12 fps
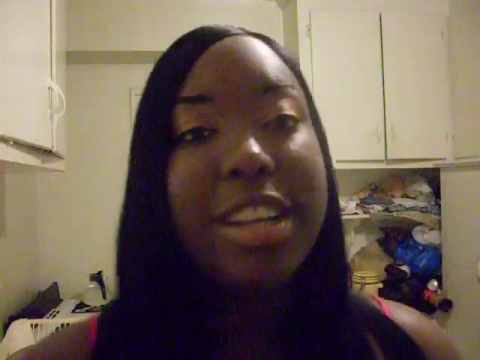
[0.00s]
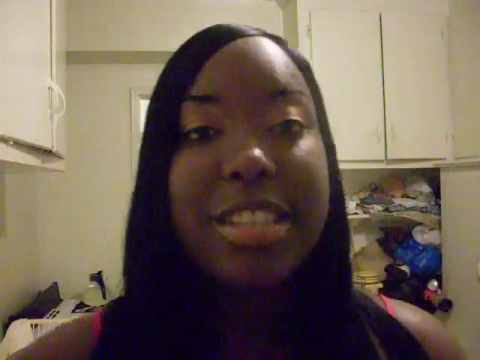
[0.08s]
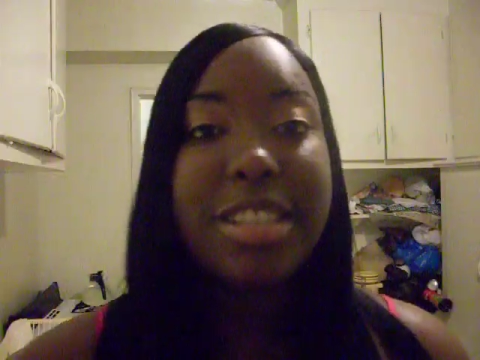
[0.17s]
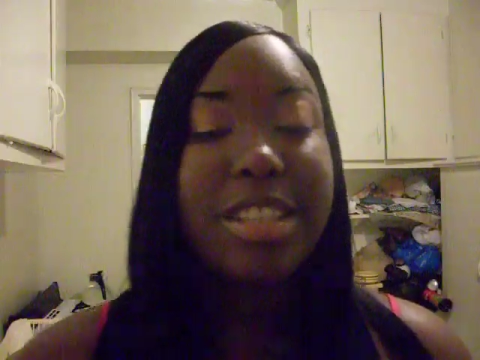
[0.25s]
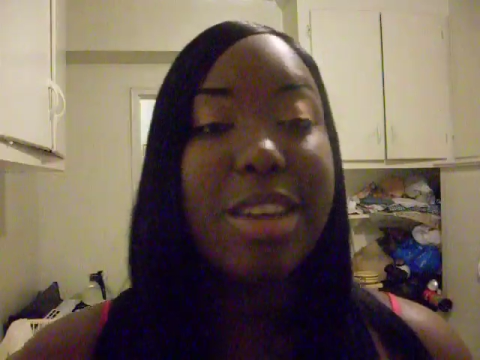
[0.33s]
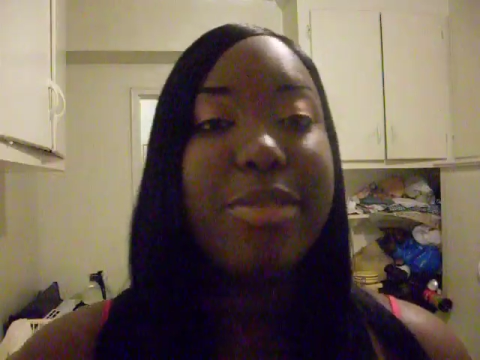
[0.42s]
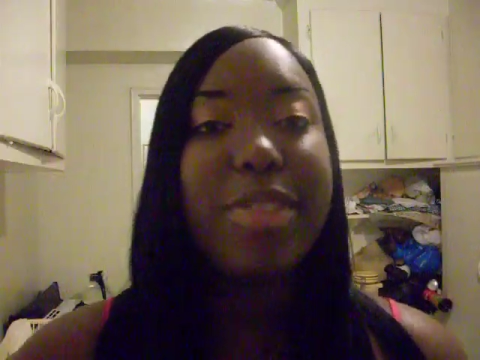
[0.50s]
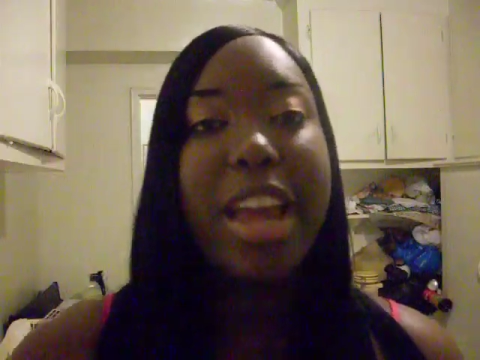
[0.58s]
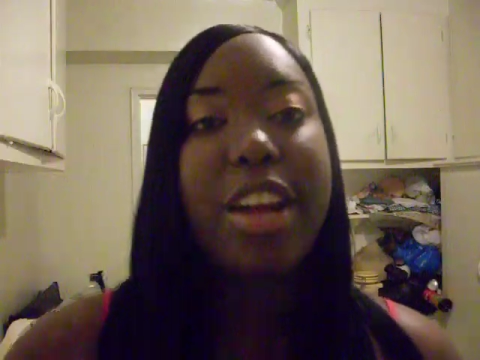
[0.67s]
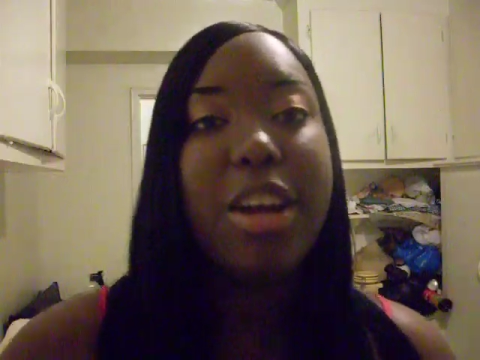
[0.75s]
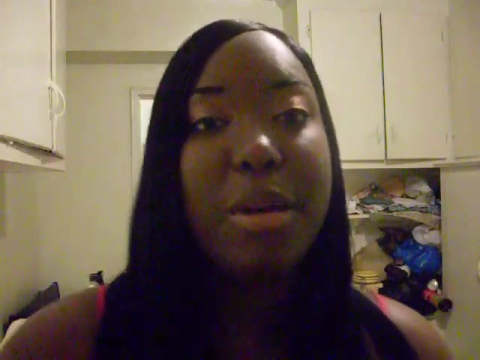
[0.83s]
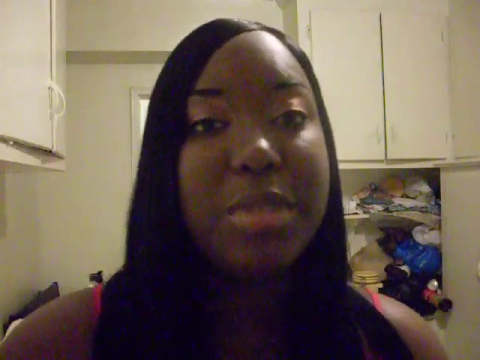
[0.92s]
stuff
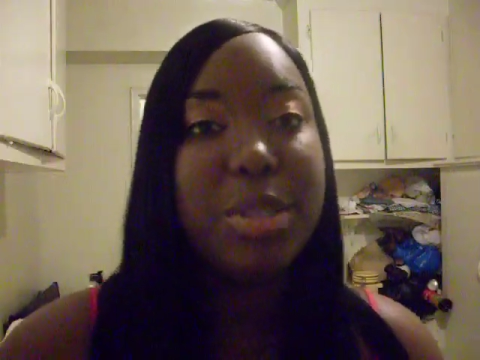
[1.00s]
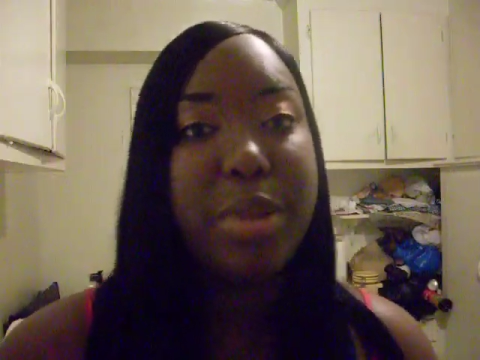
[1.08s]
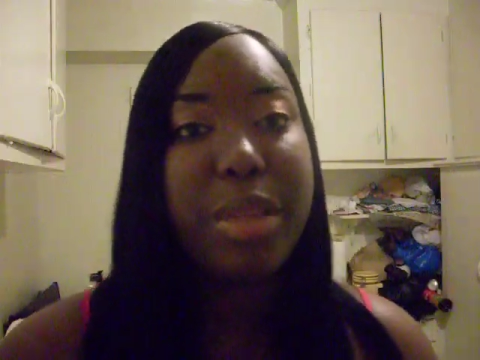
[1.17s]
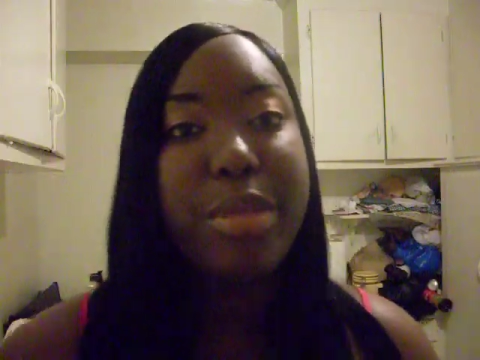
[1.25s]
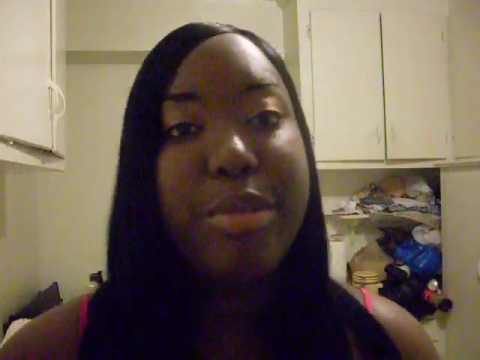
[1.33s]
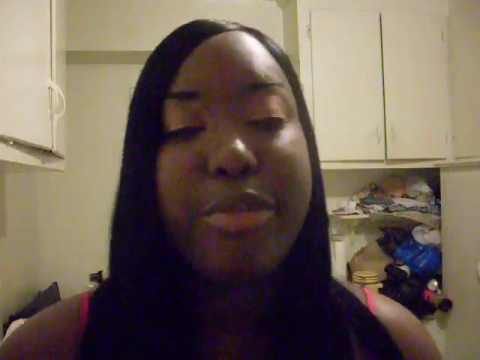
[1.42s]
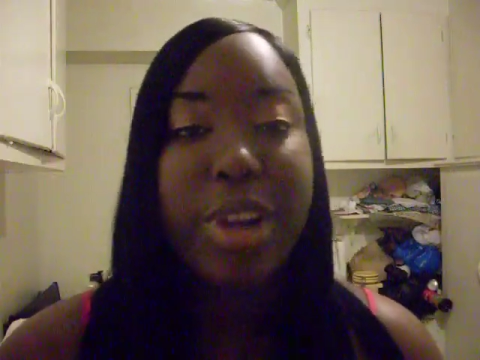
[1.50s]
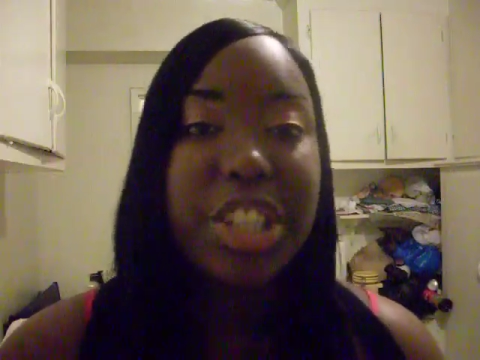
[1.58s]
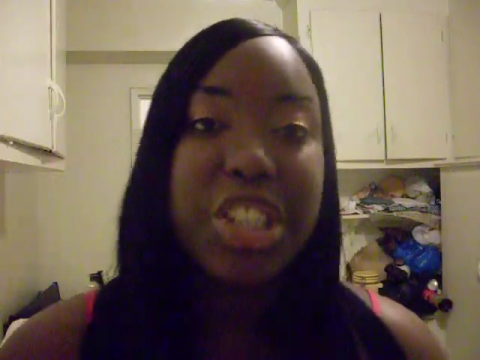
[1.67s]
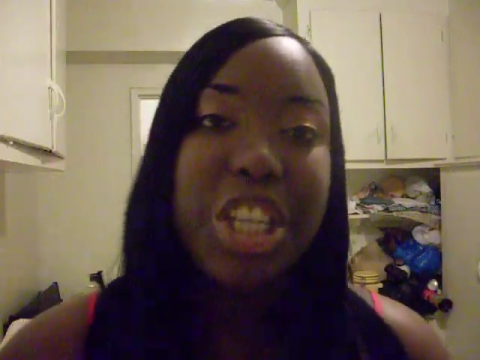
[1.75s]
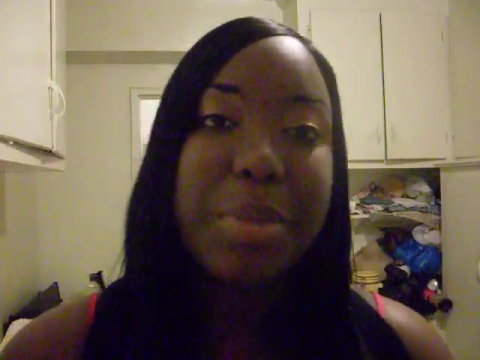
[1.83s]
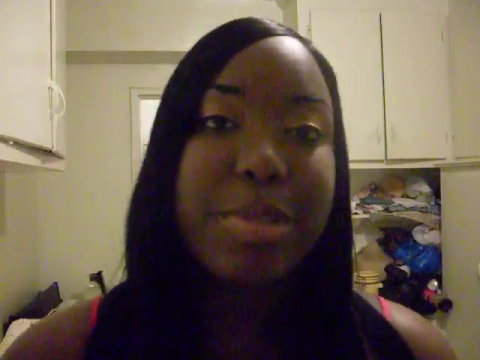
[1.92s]
that comes with
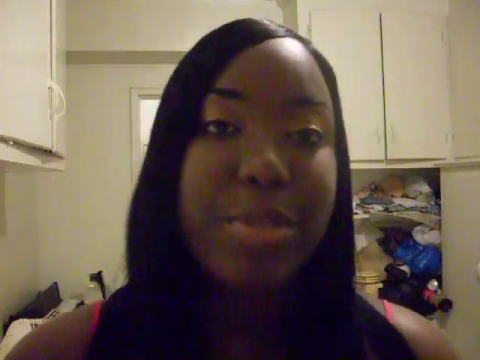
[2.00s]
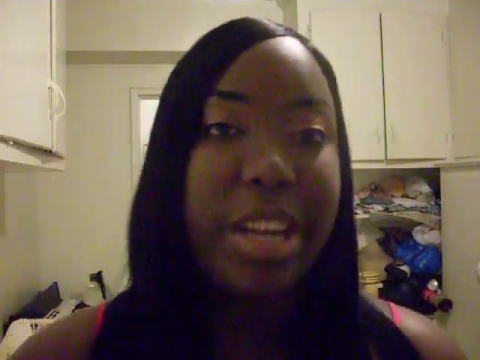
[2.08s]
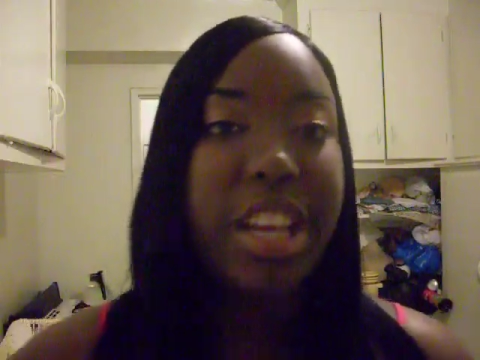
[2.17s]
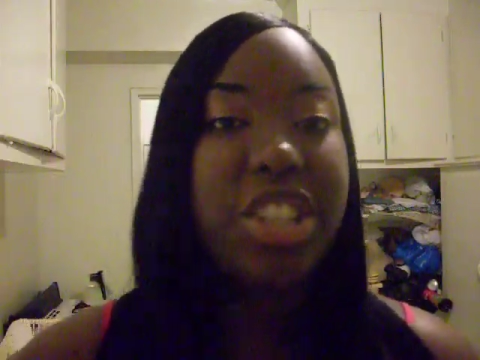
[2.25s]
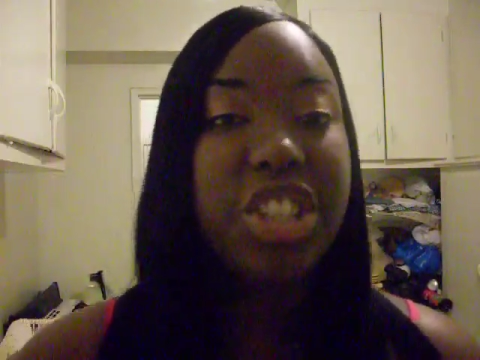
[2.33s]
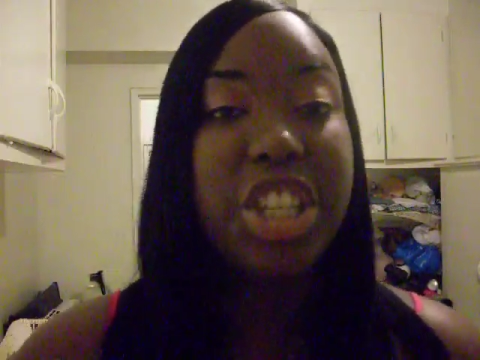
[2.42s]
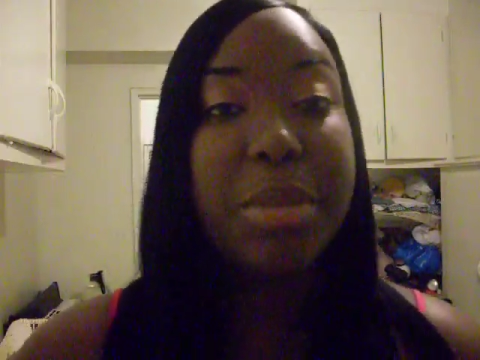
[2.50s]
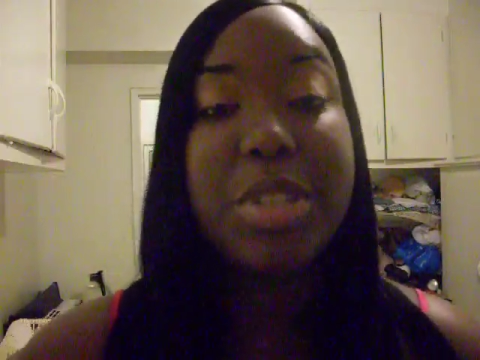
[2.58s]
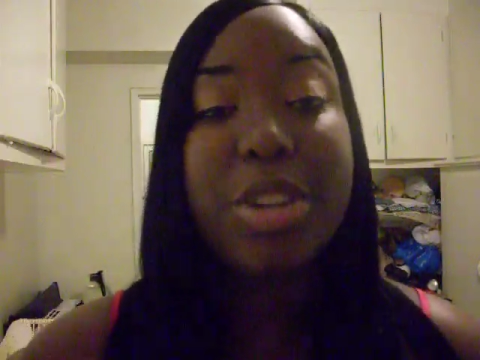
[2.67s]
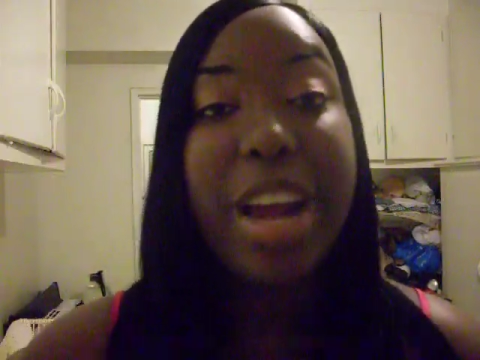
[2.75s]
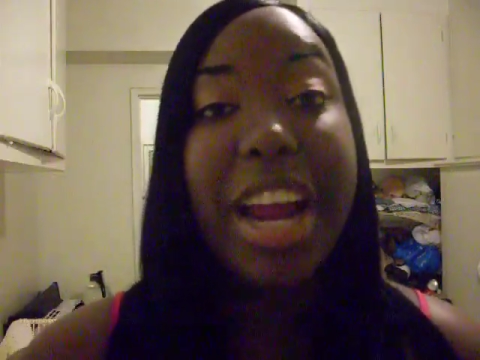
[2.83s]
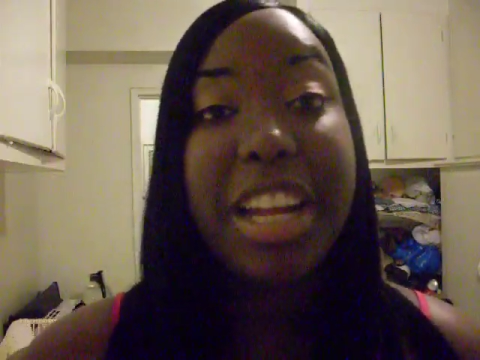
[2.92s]
friendships, relationships,
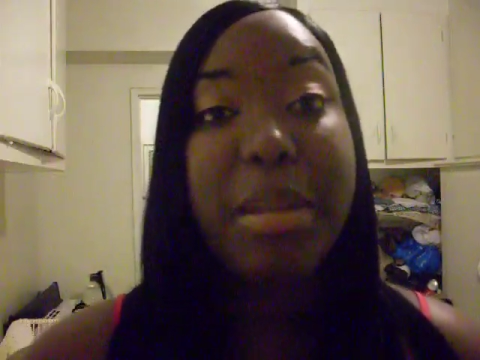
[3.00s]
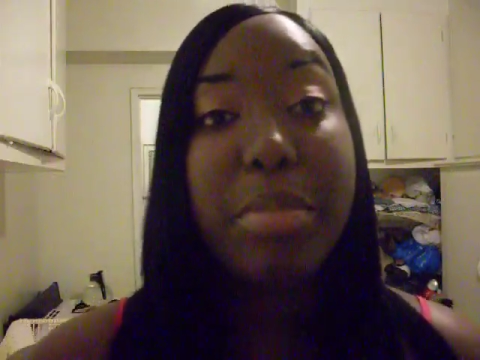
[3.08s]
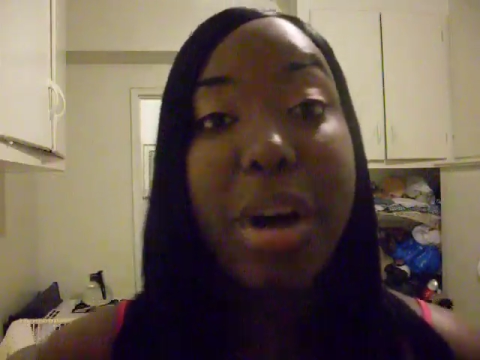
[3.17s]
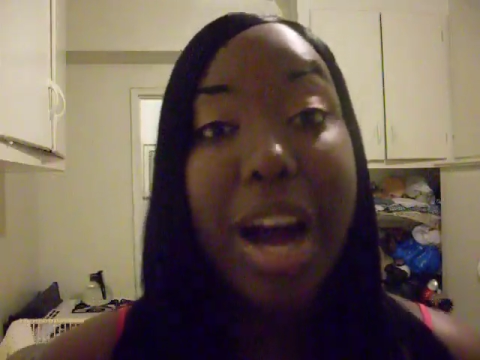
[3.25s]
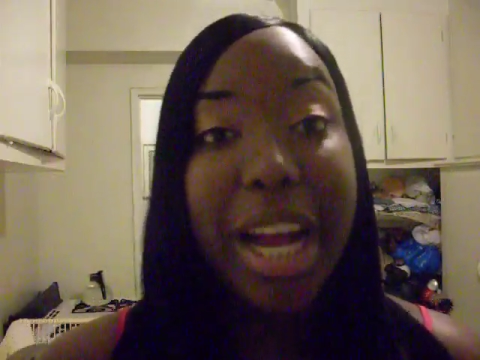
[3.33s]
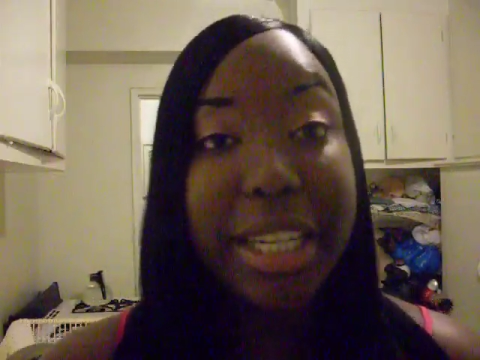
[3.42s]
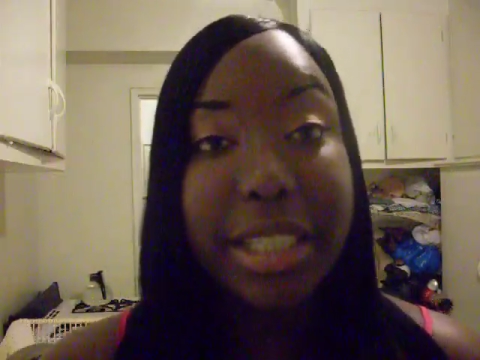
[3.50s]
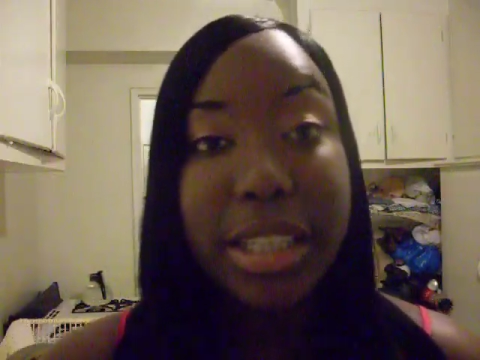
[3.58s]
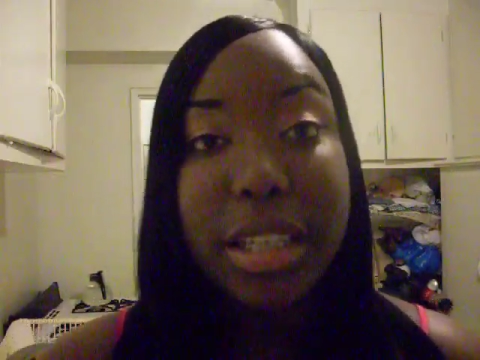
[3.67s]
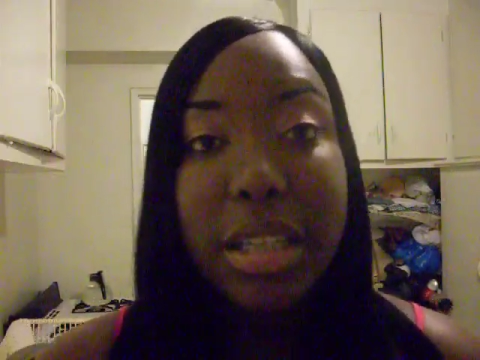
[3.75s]
or any bond